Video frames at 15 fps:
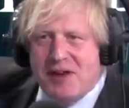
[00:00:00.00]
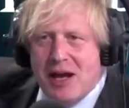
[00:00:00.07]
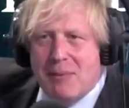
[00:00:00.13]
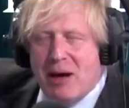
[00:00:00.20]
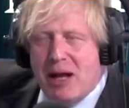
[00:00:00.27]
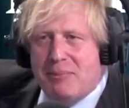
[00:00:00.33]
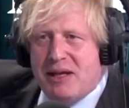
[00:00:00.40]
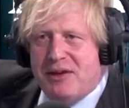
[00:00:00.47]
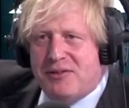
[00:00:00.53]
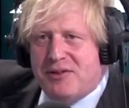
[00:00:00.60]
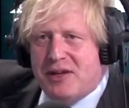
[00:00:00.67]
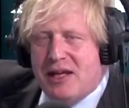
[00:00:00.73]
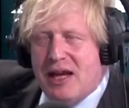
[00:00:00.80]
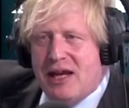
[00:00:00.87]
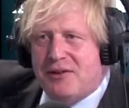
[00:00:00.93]
I'm saying about
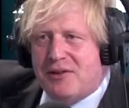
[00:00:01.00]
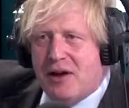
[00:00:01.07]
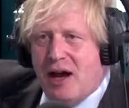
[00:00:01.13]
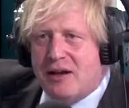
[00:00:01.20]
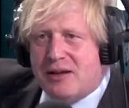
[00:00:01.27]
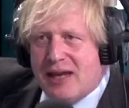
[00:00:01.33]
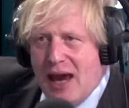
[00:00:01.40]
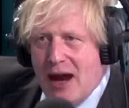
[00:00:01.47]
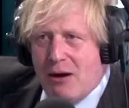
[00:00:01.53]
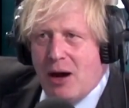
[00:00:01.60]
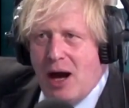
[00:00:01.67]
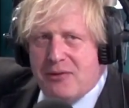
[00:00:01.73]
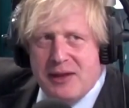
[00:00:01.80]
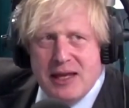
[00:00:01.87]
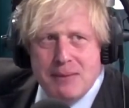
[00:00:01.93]
obesity is I
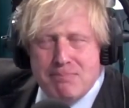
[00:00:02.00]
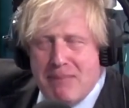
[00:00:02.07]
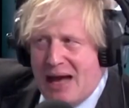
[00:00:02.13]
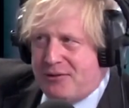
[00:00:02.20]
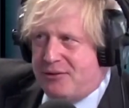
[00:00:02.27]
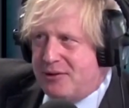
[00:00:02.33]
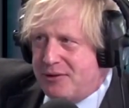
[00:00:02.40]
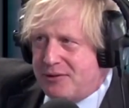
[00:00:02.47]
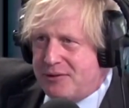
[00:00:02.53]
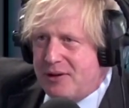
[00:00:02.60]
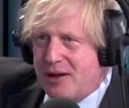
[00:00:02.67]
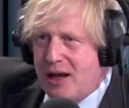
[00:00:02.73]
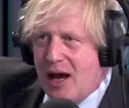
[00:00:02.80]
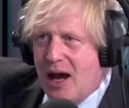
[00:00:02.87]
care, I think it matters.